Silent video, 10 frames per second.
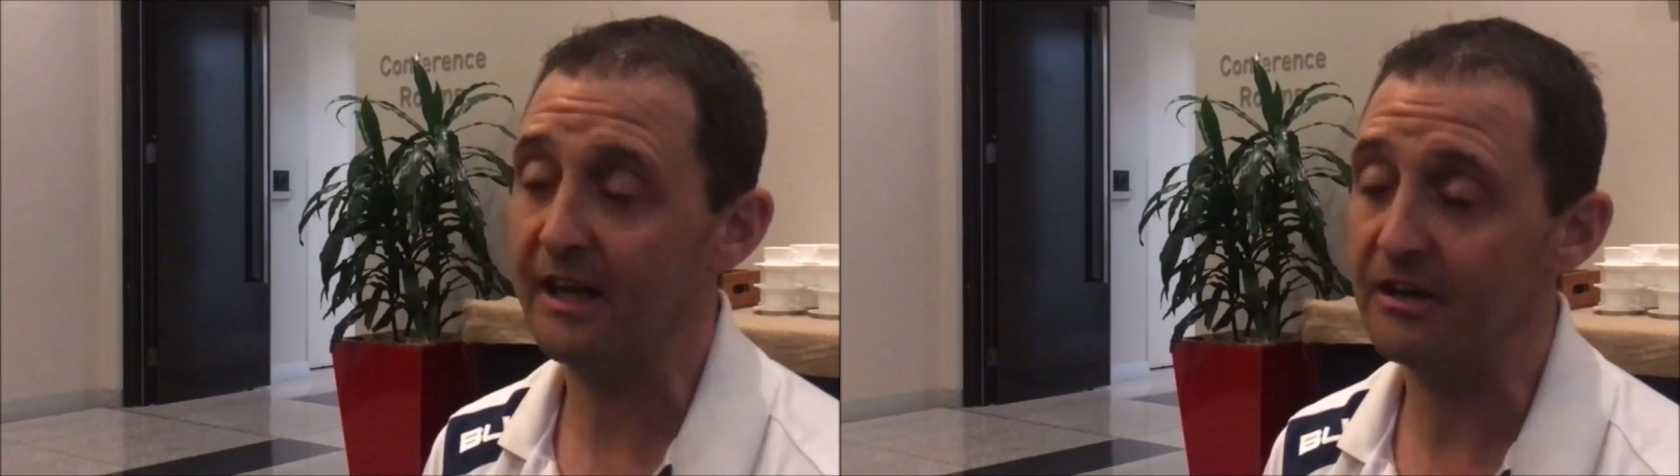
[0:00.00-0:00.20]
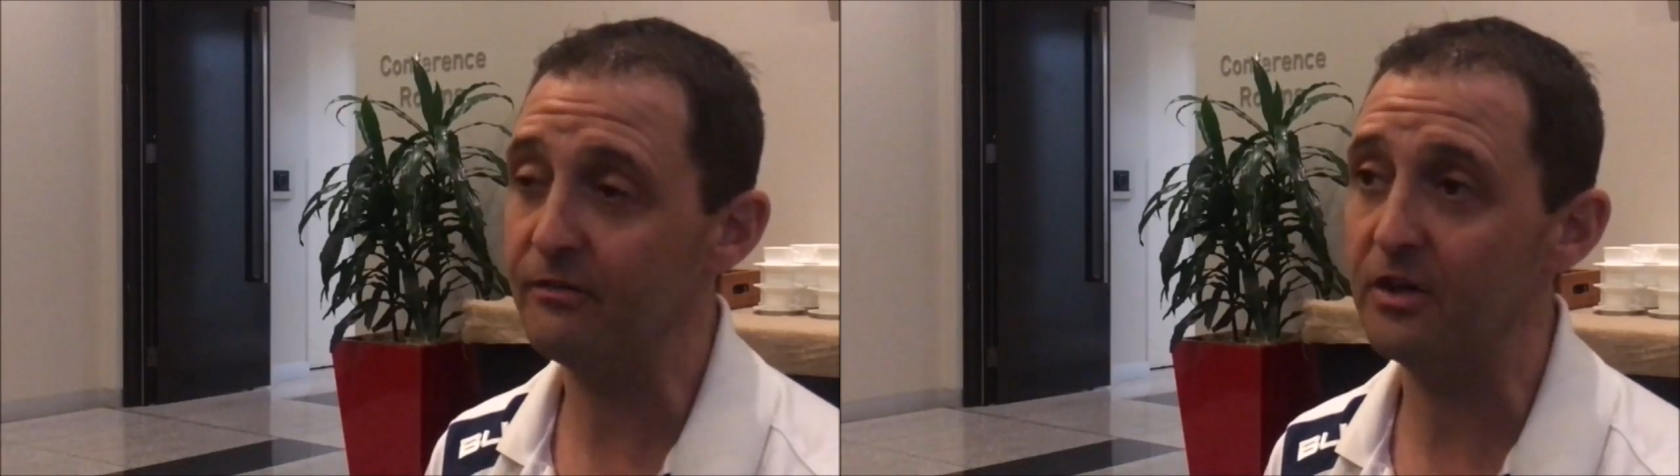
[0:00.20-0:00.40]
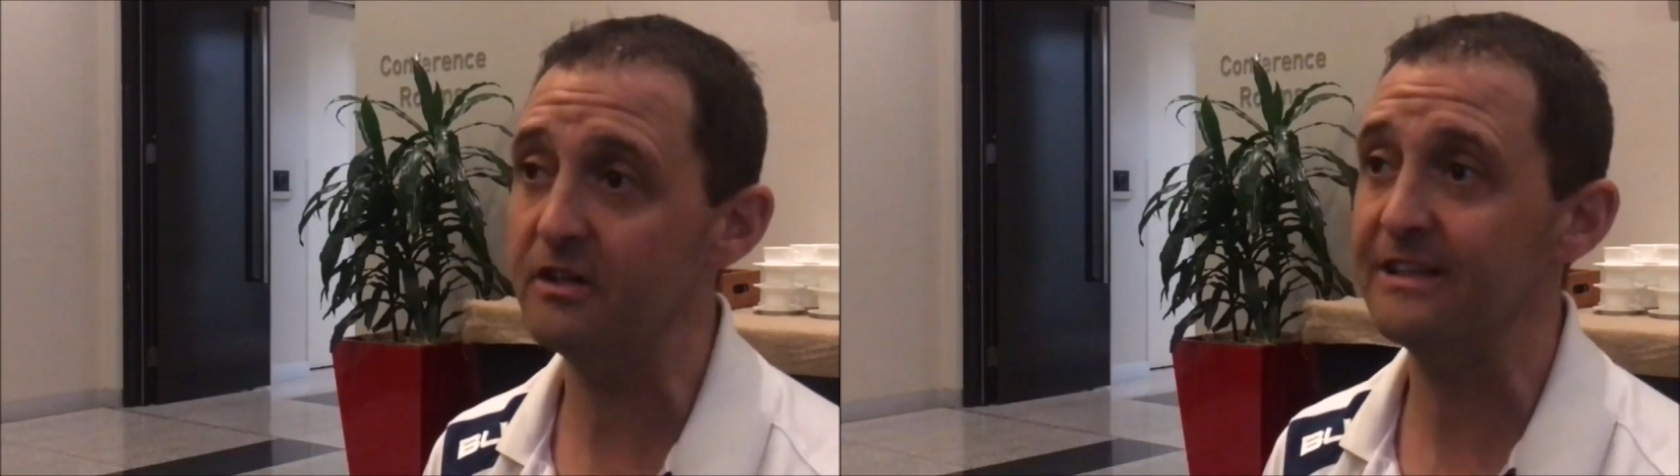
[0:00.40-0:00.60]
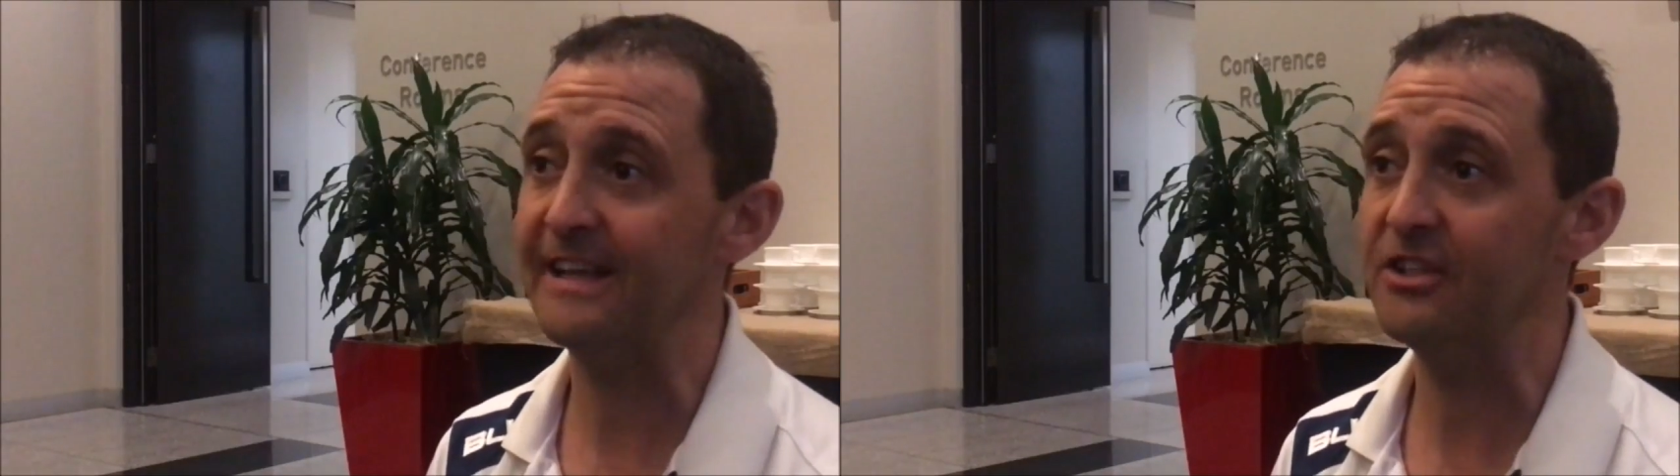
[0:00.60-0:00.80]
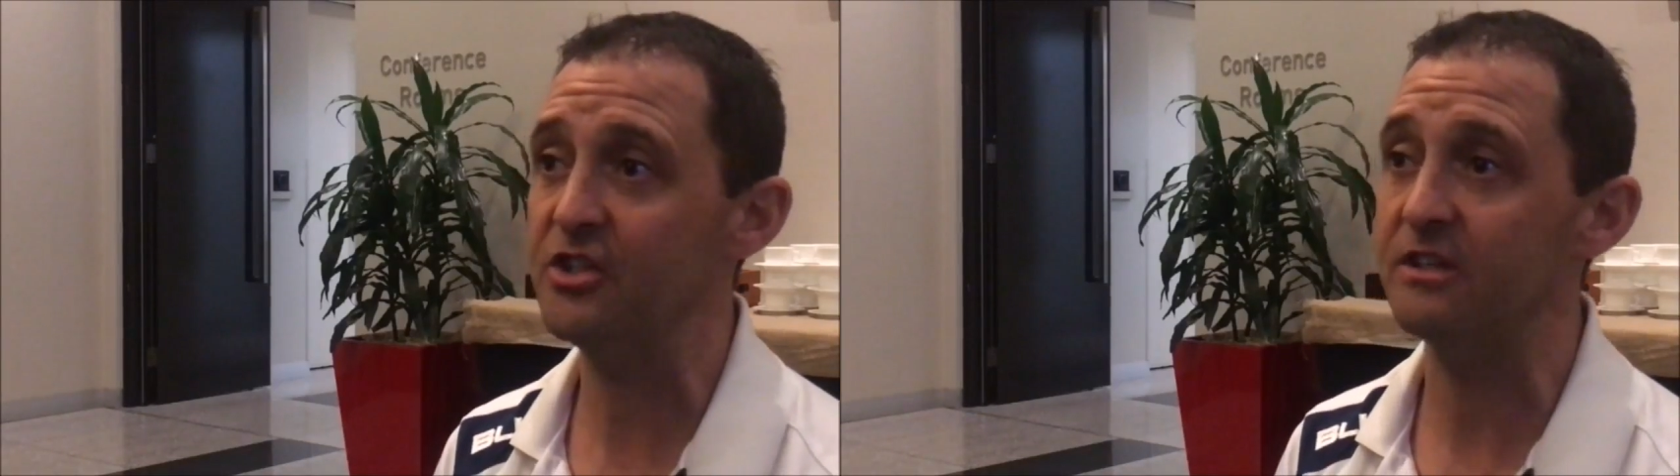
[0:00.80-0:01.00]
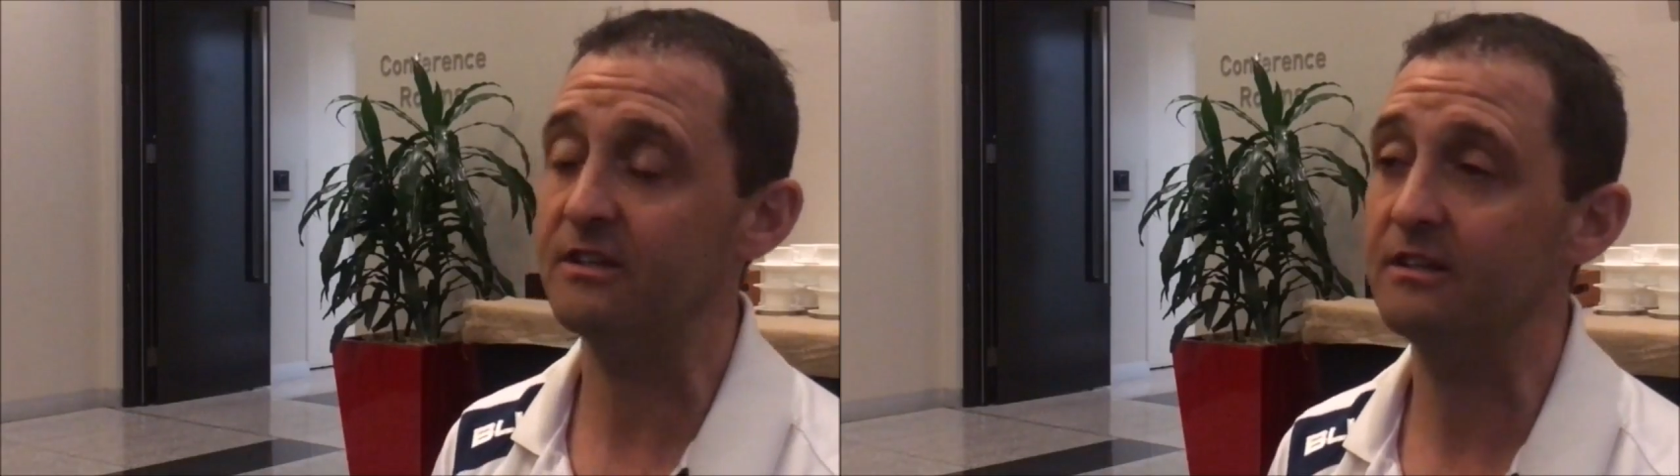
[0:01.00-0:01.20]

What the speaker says: undivided attention.